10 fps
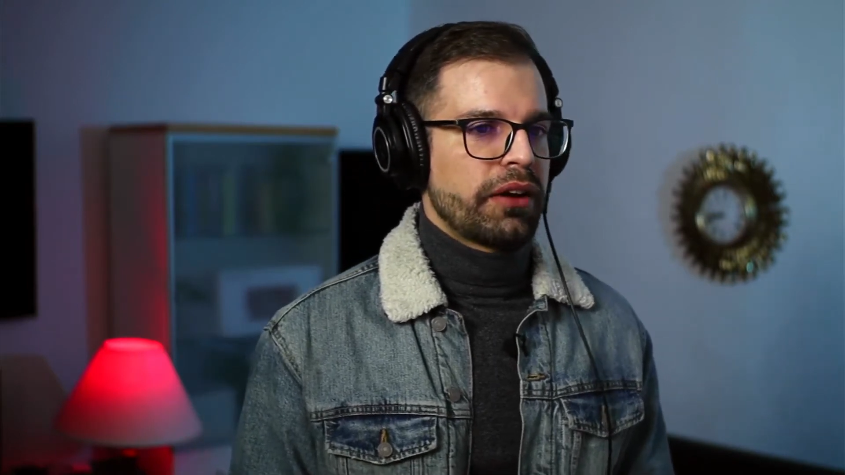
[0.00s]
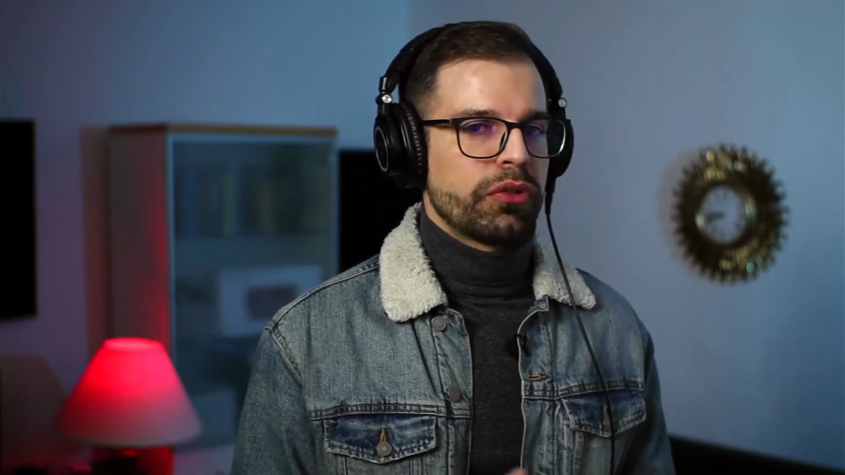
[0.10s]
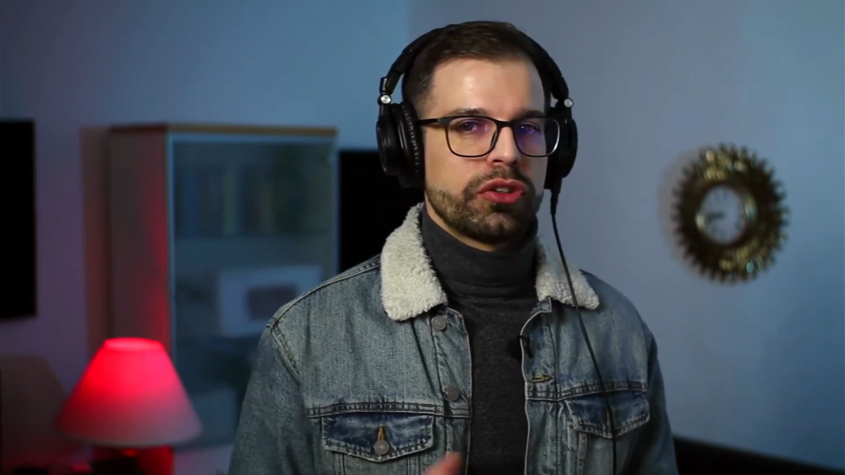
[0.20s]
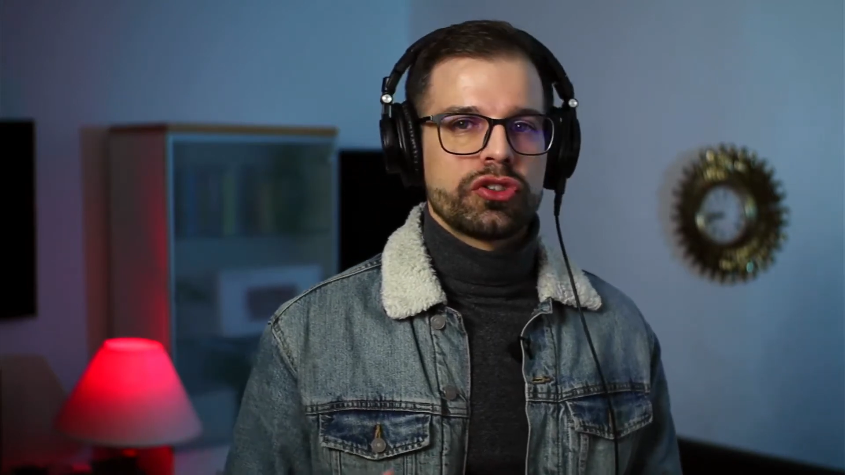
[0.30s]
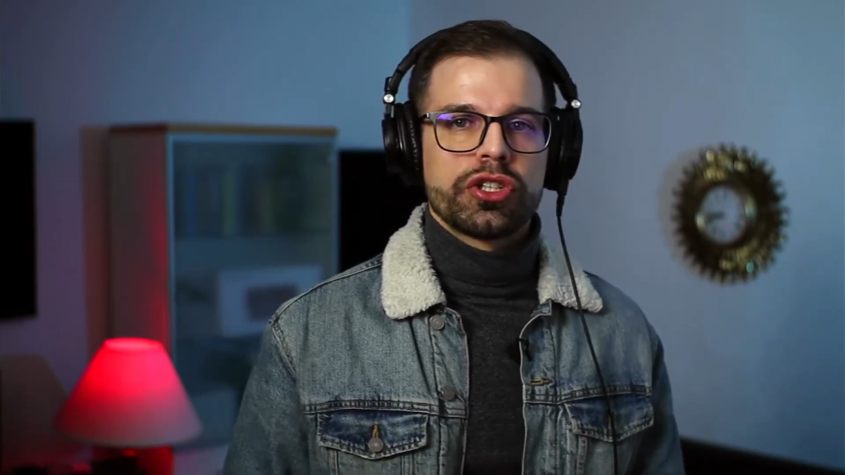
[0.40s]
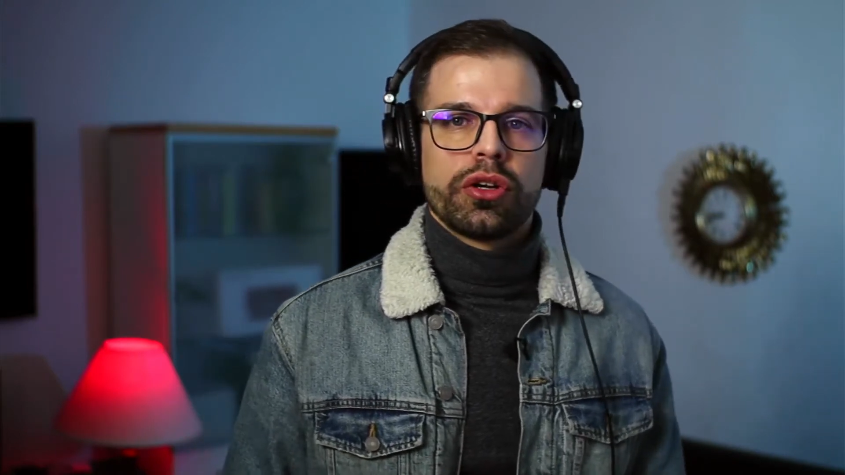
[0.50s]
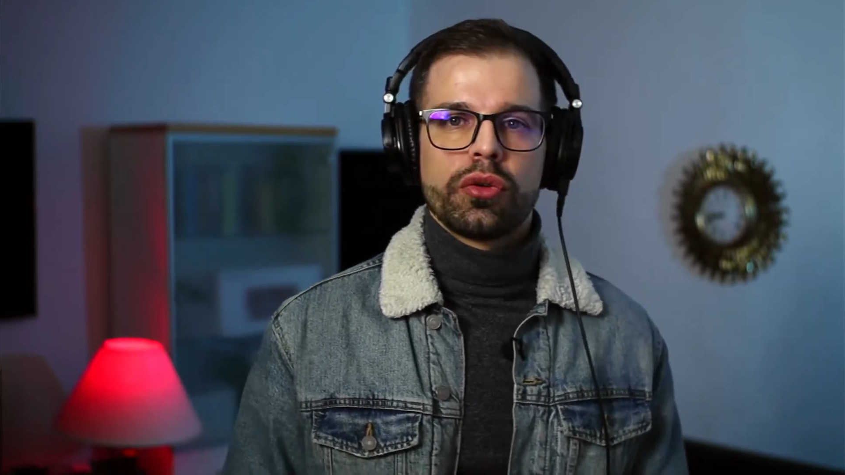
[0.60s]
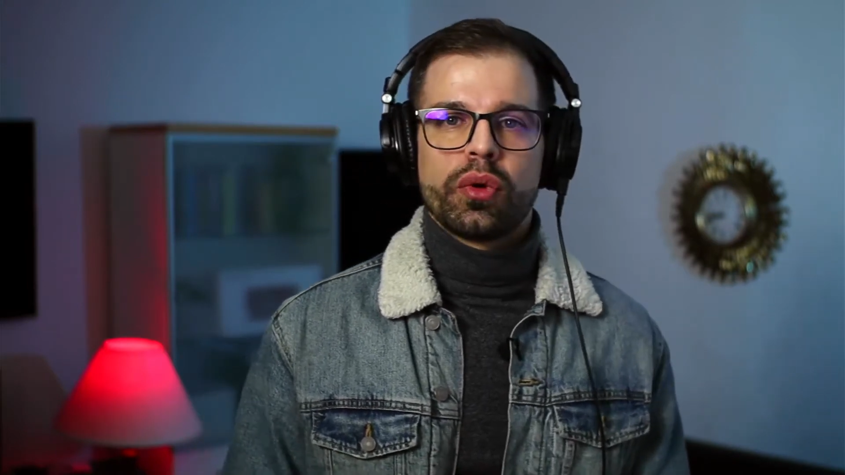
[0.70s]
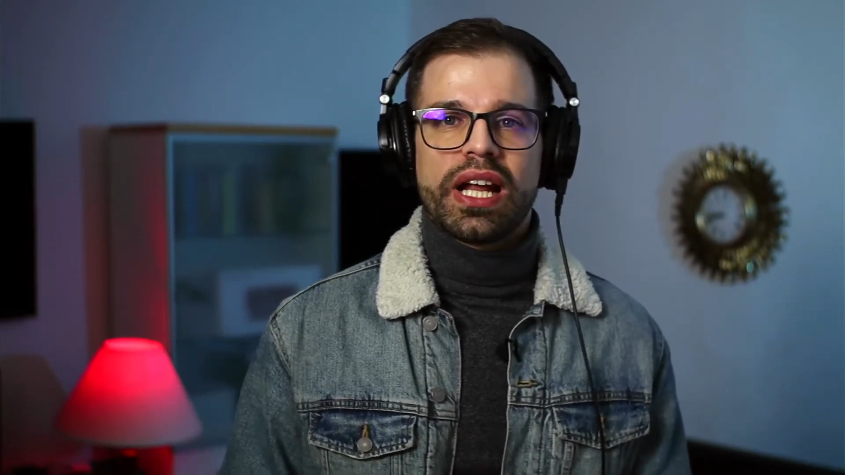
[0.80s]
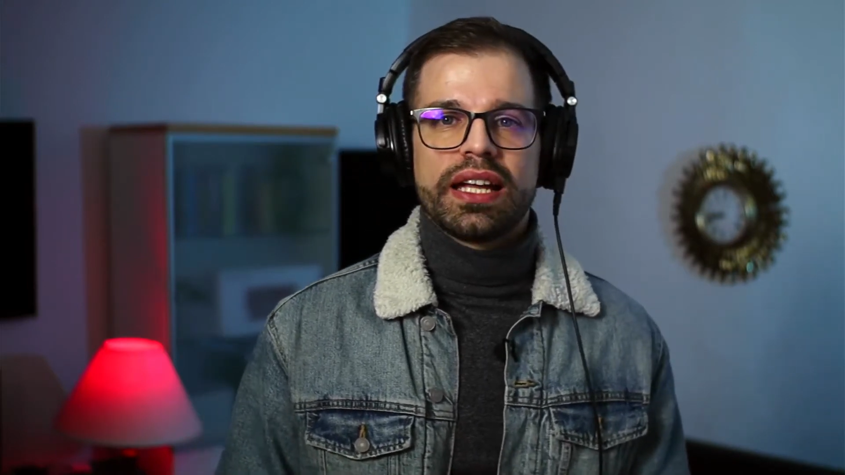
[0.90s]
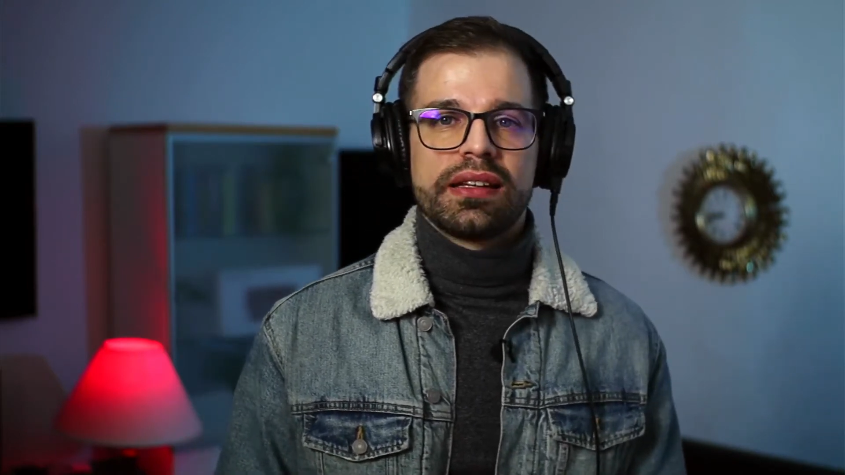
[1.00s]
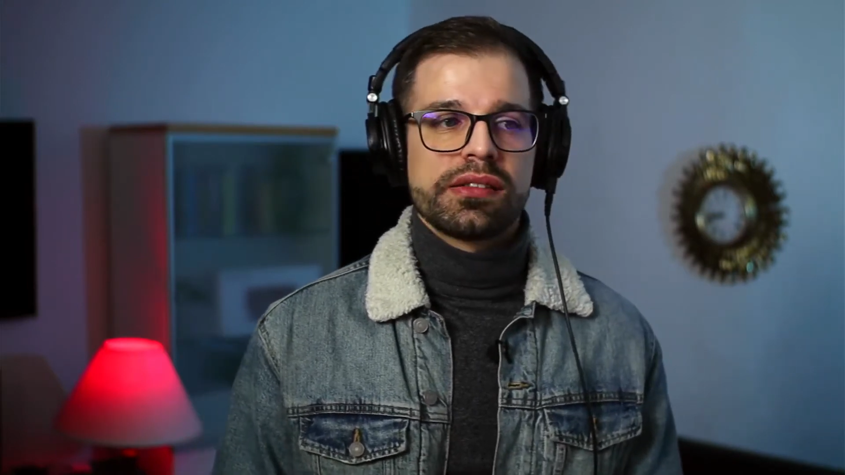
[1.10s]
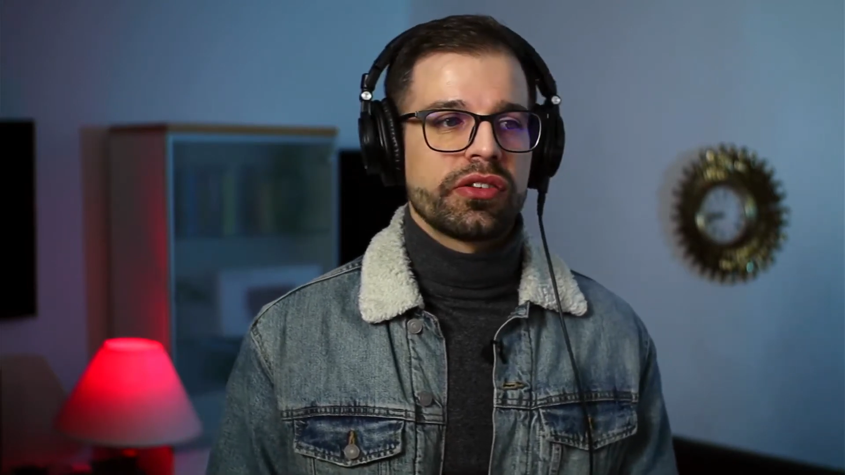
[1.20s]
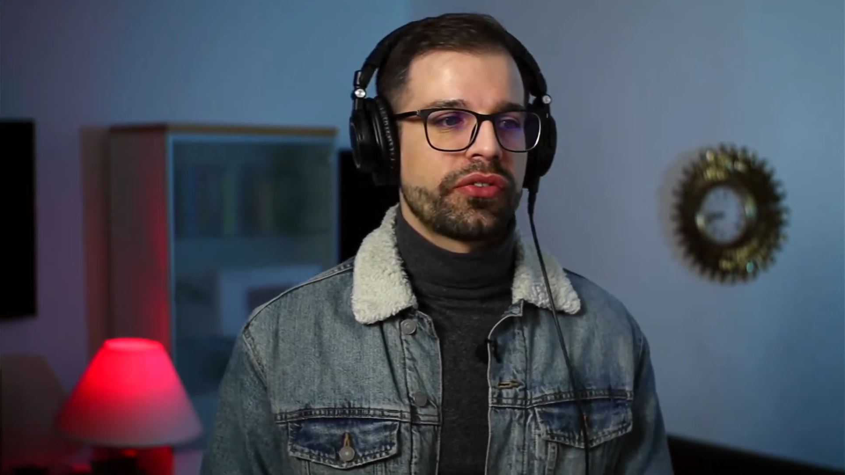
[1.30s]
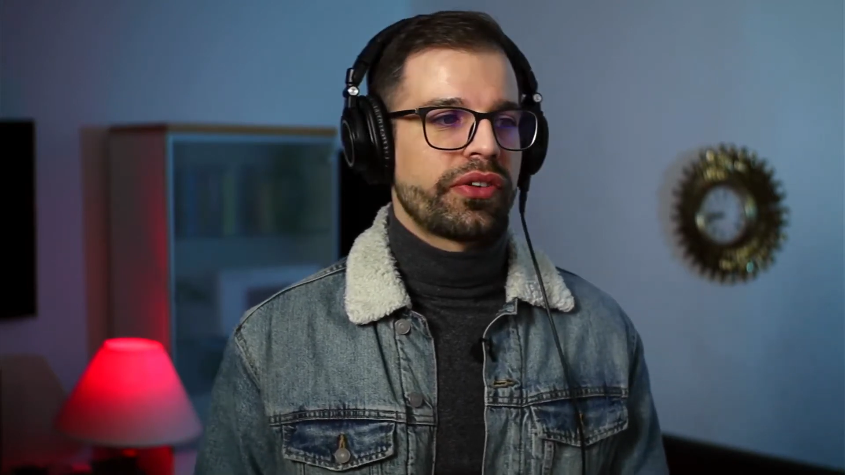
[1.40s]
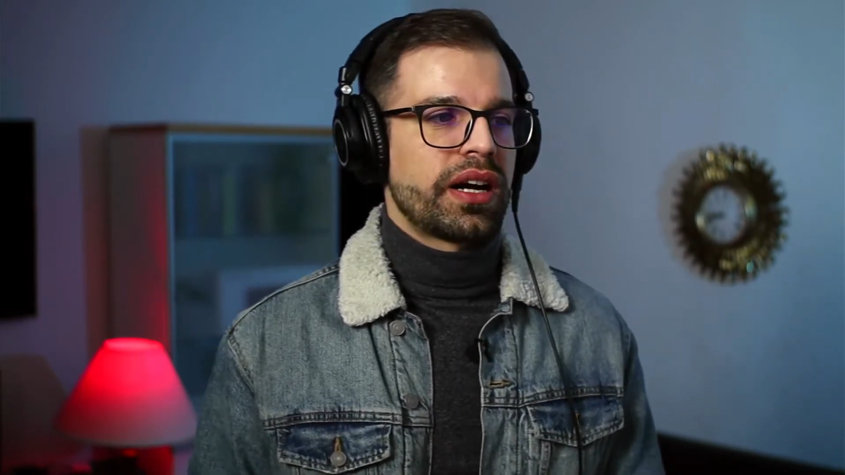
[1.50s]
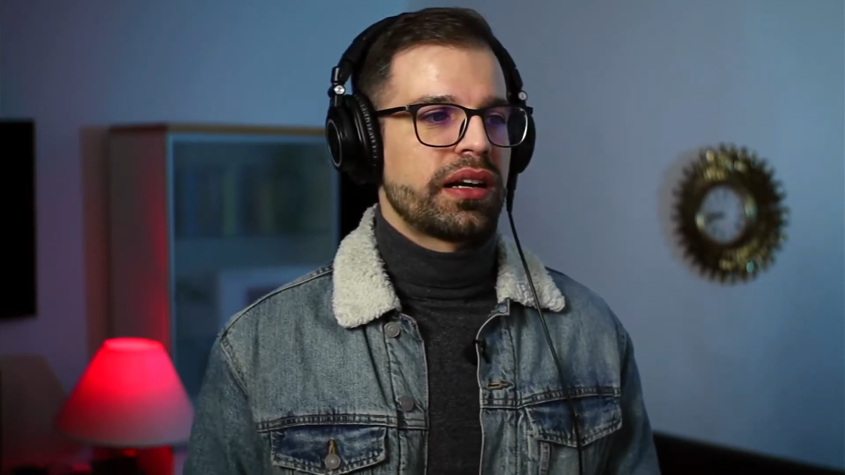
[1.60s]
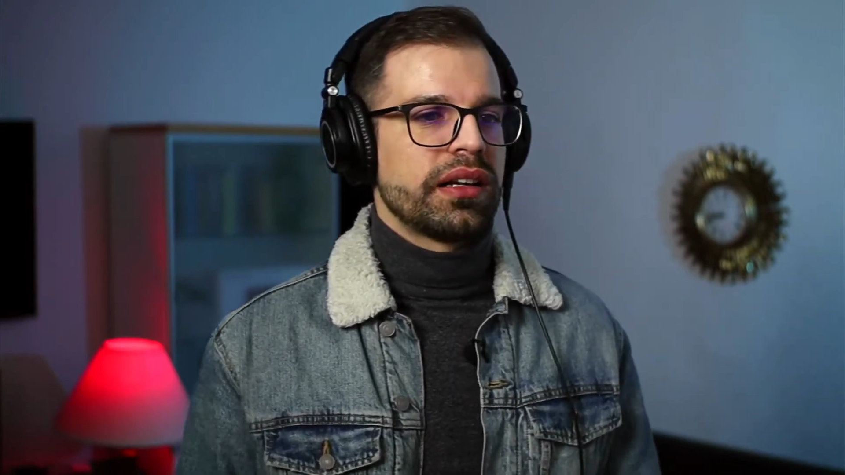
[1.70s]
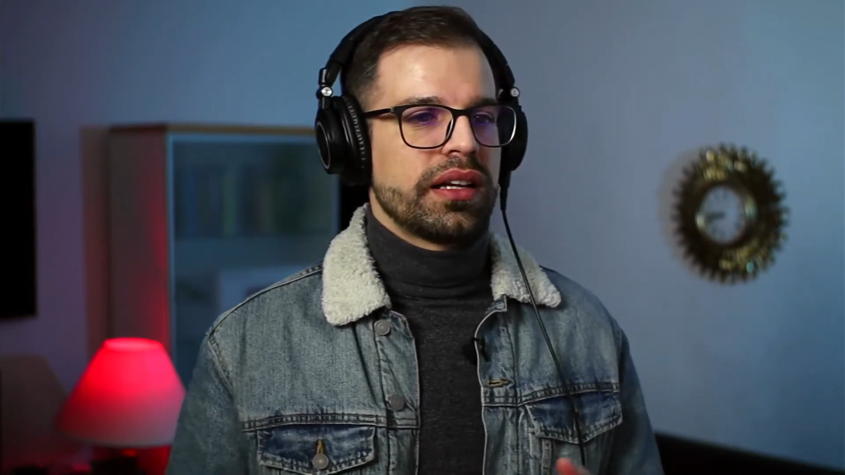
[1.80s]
want to show you what I did so far.